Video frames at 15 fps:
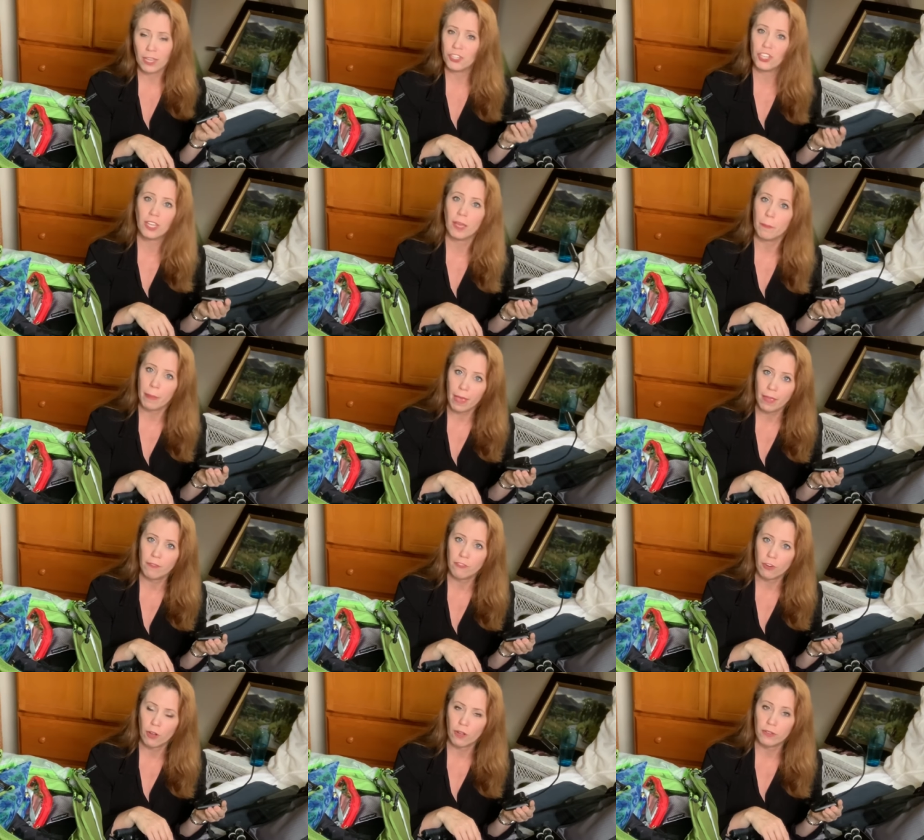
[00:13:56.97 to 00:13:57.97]
I should get
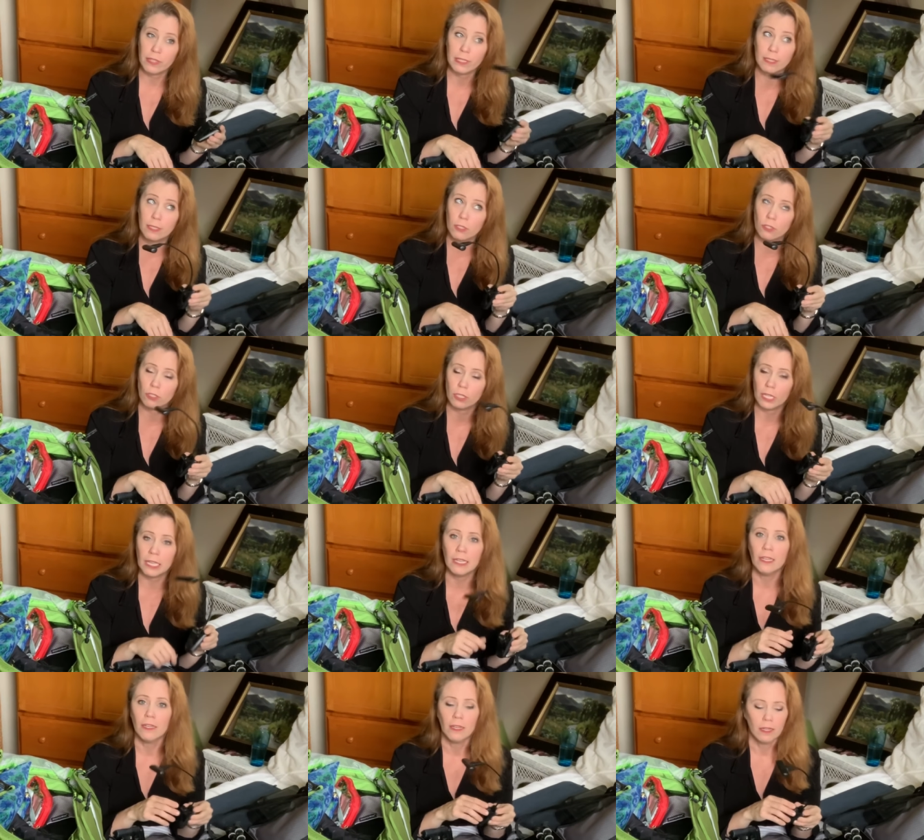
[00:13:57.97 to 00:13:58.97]
paid for all of these, seriously.